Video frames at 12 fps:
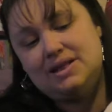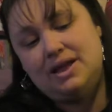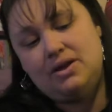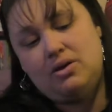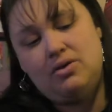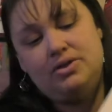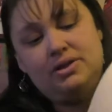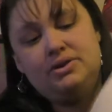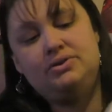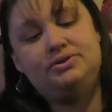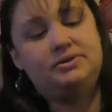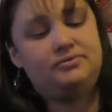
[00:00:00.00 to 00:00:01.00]
like all the
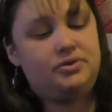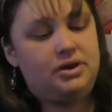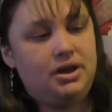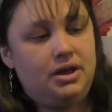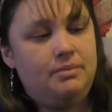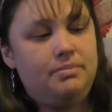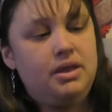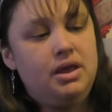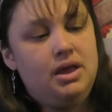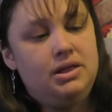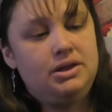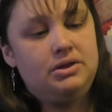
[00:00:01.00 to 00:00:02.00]
little different
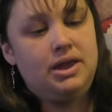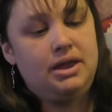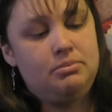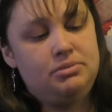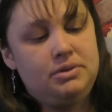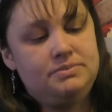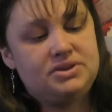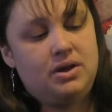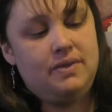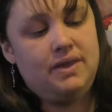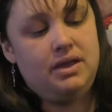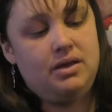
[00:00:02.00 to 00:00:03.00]
little emblems
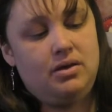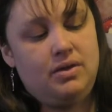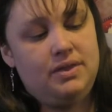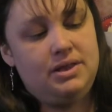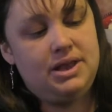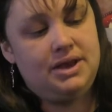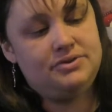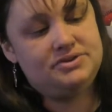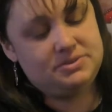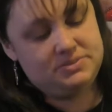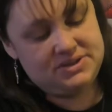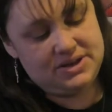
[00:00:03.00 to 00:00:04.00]
on the letters
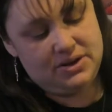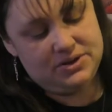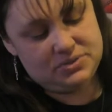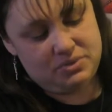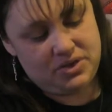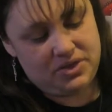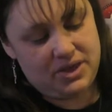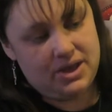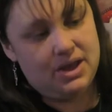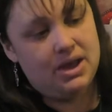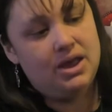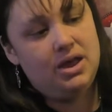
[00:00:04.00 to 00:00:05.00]
themselves with
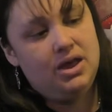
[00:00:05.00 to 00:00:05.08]
the